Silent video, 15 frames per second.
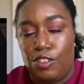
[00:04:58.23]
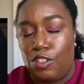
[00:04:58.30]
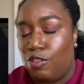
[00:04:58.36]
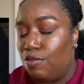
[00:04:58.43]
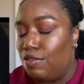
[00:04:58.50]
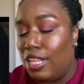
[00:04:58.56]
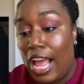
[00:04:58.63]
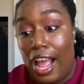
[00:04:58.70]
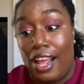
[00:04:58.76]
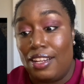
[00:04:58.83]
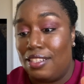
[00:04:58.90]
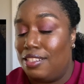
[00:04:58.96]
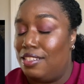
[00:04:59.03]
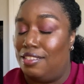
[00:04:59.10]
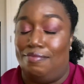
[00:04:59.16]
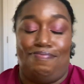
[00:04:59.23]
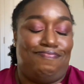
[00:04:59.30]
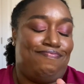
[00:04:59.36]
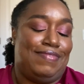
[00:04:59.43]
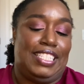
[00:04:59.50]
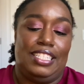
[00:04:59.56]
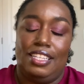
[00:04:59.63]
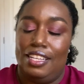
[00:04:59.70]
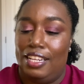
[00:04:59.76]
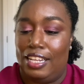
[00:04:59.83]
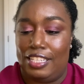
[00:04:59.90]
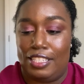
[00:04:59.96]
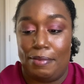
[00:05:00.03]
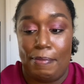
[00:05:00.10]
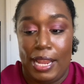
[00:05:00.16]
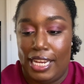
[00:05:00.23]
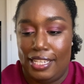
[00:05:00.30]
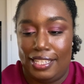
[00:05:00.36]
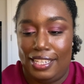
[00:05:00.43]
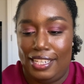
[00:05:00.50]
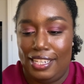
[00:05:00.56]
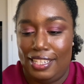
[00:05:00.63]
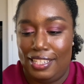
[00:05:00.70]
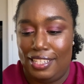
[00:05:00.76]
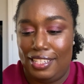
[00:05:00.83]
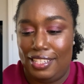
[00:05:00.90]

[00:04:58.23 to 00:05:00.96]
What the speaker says: So that's That's amazing.